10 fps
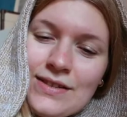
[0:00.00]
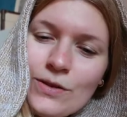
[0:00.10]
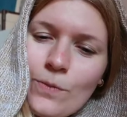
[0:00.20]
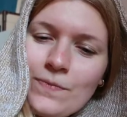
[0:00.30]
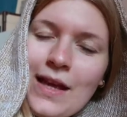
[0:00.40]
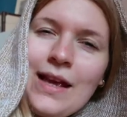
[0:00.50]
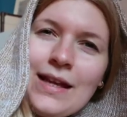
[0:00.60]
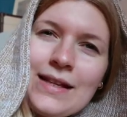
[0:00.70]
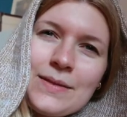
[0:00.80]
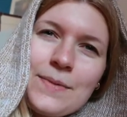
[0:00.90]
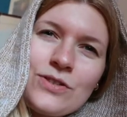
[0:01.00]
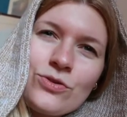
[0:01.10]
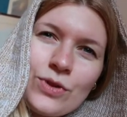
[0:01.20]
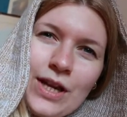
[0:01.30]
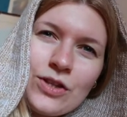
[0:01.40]
so it's a bit
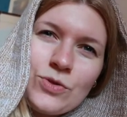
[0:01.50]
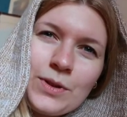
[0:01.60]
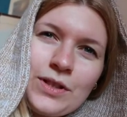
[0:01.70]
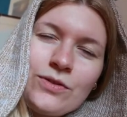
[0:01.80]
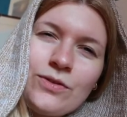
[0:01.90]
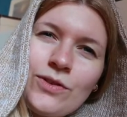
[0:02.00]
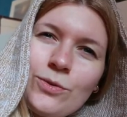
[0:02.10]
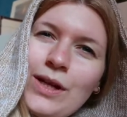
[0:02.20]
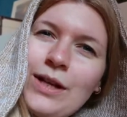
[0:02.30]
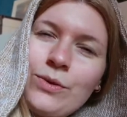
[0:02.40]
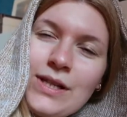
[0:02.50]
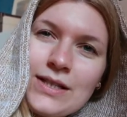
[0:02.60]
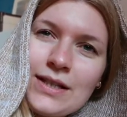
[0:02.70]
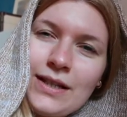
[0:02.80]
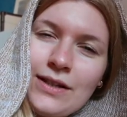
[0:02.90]
strange, but it's really
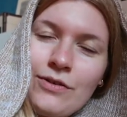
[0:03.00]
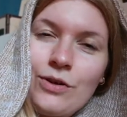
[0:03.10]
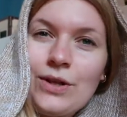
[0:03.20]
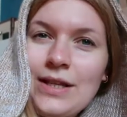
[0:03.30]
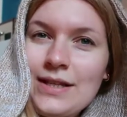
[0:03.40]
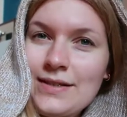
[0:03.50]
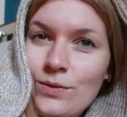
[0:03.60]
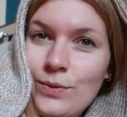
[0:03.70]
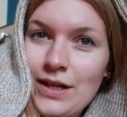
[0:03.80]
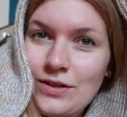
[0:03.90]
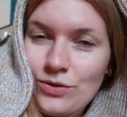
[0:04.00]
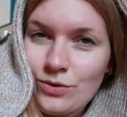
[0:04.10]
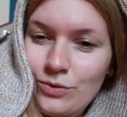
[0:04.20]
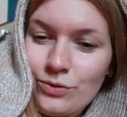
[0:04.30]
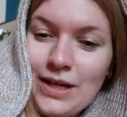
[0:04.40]
written in a very easy way
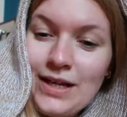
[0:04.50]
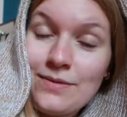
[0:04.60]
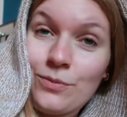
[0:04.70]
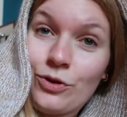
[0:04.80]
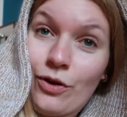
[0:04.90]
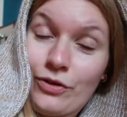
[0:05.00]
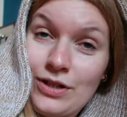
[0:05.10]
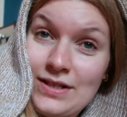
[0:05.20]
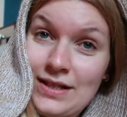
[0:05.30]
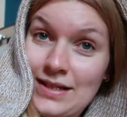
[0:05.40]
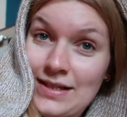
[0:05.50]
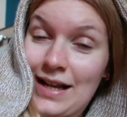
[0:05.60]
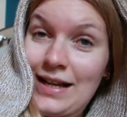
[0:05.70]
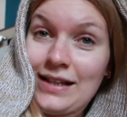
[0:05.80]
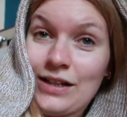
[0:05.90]
to read. Moreover, it's in
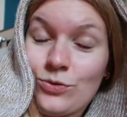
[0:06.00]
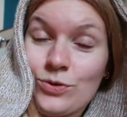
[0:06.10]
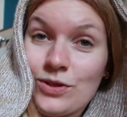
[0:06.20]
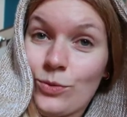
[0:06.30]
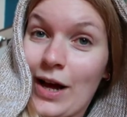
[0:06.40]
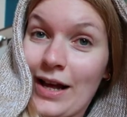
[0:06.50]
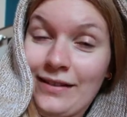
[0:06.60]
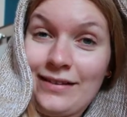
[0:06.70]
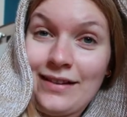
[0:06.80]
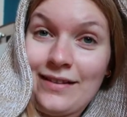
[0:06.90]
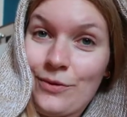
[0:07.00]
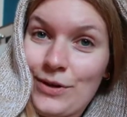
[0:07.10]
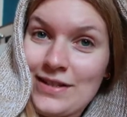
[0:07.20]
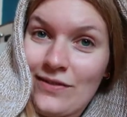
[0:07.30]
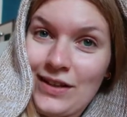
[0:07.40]
Italian, and it was a while since I
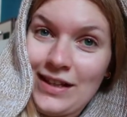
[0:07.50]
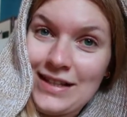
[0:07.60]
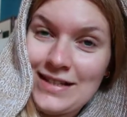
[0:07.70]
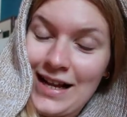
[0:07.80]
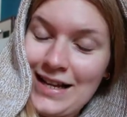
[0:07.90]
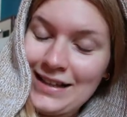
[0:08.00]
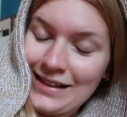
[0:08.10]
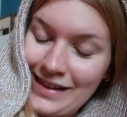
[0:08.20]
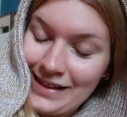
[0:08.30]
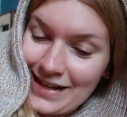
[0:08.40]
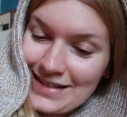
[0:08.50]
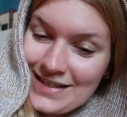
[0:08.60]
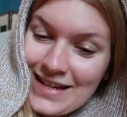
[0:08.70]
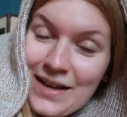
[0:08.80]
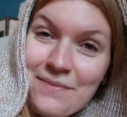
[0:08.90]
read something in Italian the last
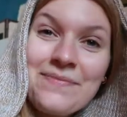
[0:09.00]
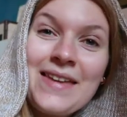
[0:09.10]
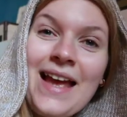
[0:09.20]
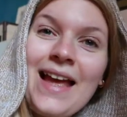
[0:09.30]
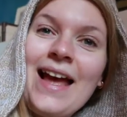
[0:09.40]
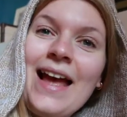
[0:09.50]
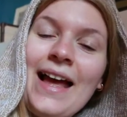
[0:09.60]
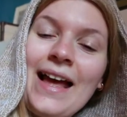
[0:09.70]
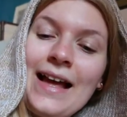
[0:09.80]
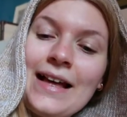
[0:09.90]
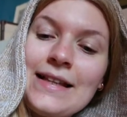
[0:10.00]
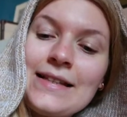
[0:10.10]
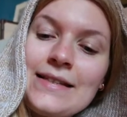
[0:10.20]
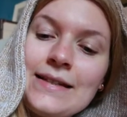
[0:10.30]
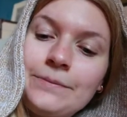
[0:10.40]
time.
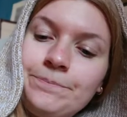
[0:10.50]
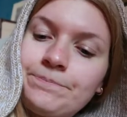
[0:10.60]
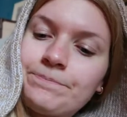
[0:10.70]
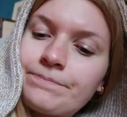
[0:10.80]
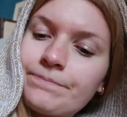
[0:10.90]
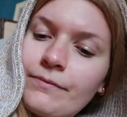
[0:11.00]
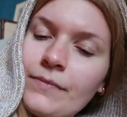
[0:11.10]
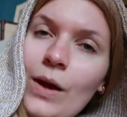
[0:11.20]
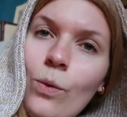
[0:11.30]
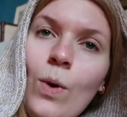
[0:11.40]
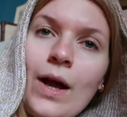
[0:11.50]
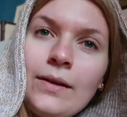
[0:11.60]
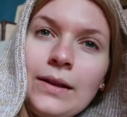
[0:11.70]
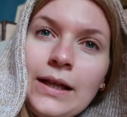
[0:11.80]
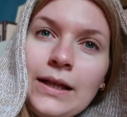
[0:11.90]
And one